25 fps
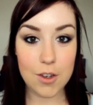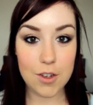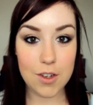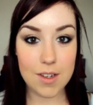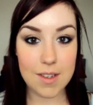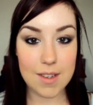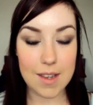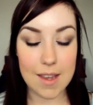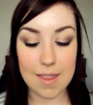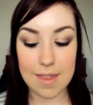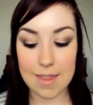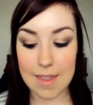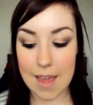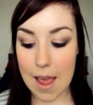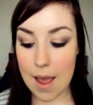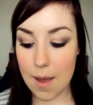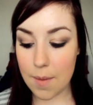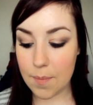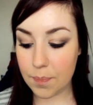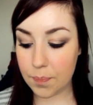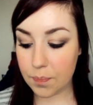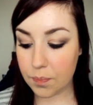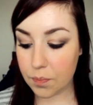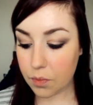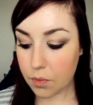Just like
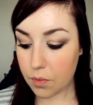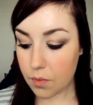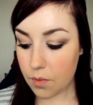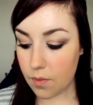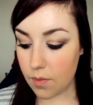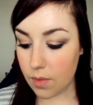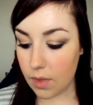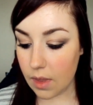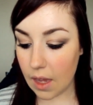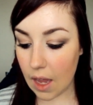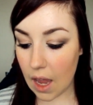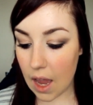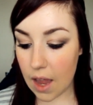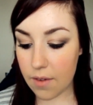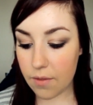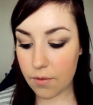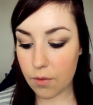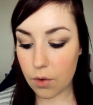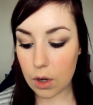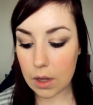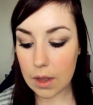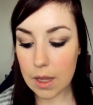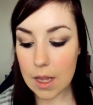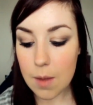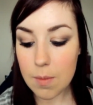that. And
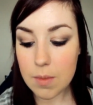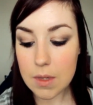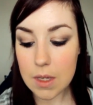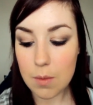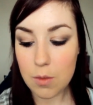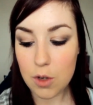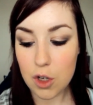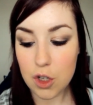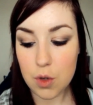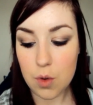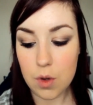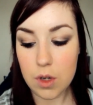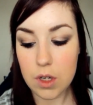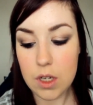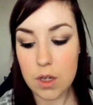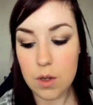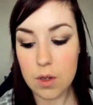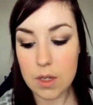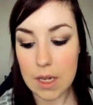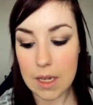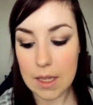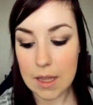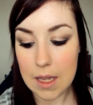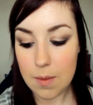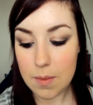for lips, I'm just going to
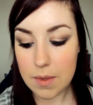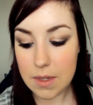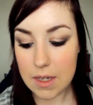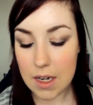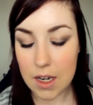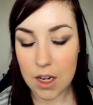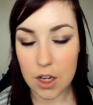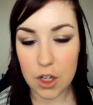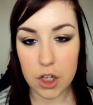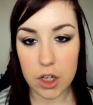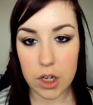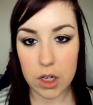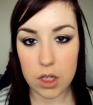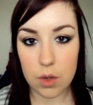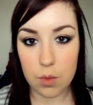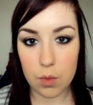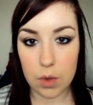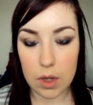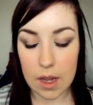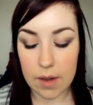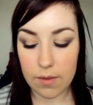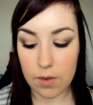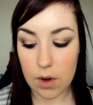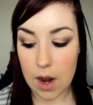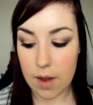use a lipstick. She doesn't
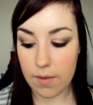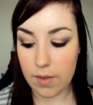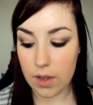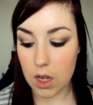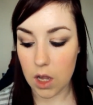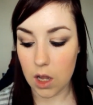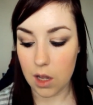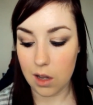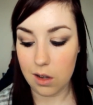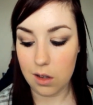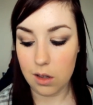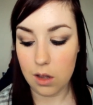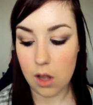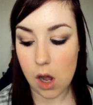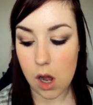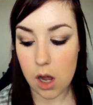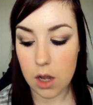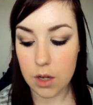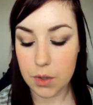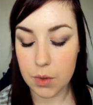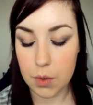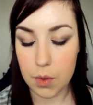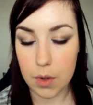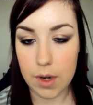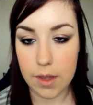really ever have like a
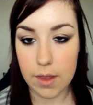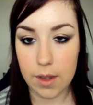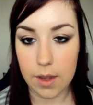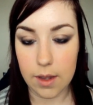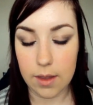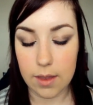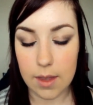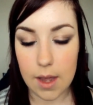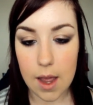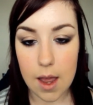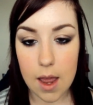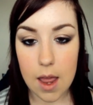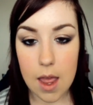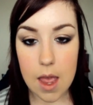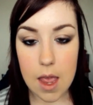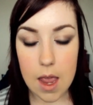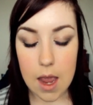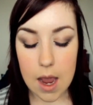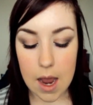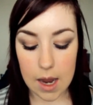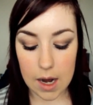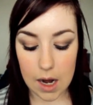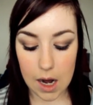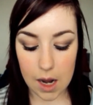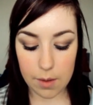gloss or anything like that.
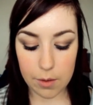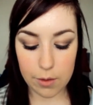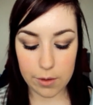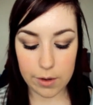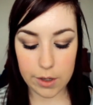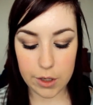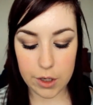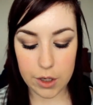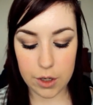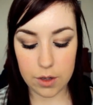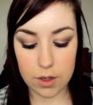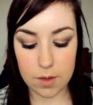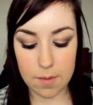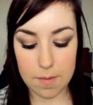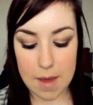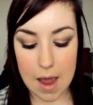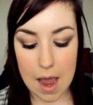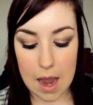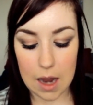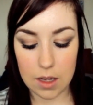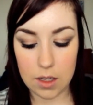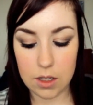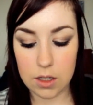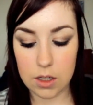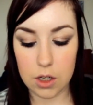And I'm going to use
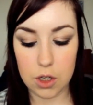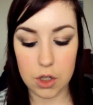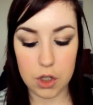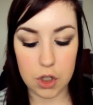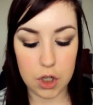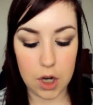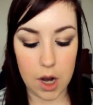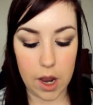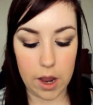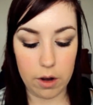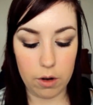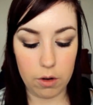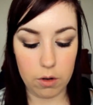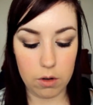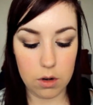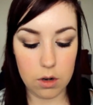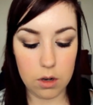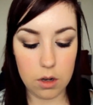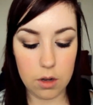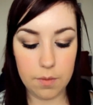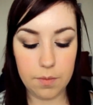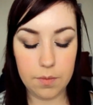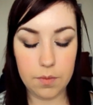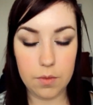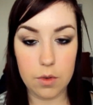MAC's Shy
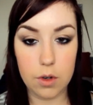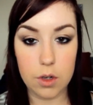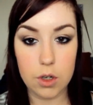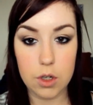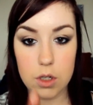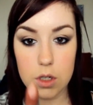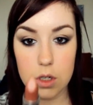Girl, which